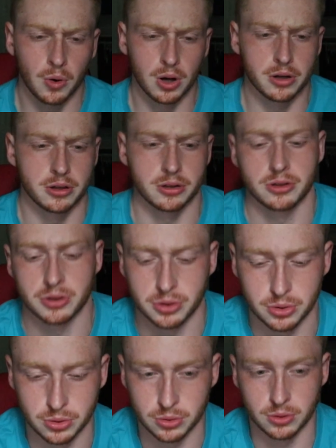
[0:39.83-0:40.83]
on
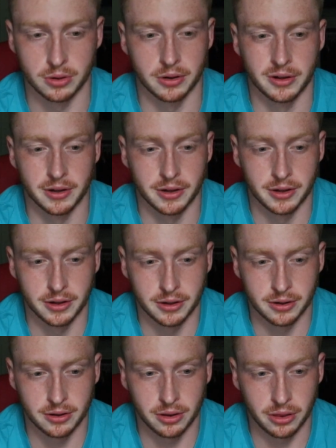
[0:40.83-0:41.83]
to
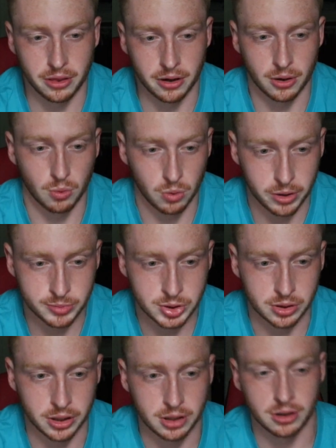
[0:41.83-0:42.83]
their
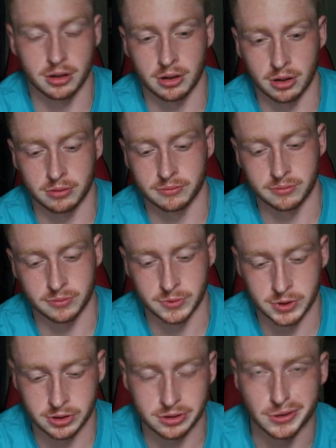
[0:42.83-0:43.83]
website,
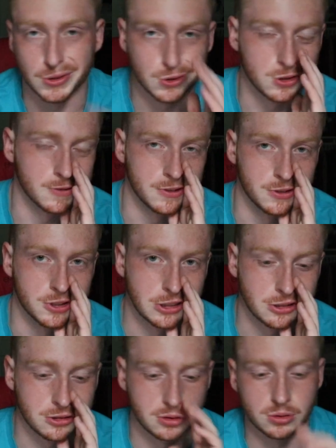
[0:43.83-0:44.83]
or if you
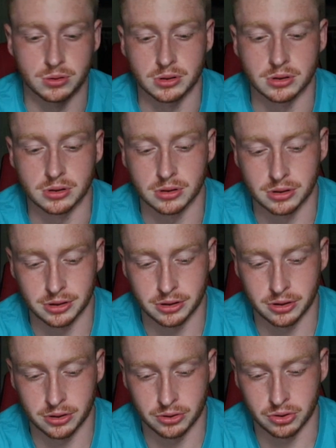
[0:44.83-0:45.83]
just Google
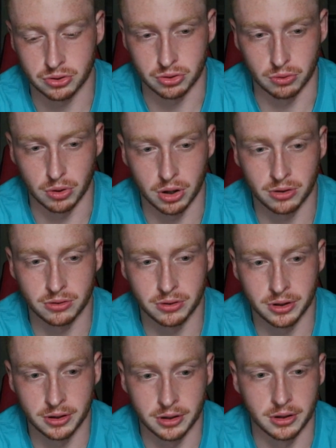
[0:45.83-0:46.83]
drone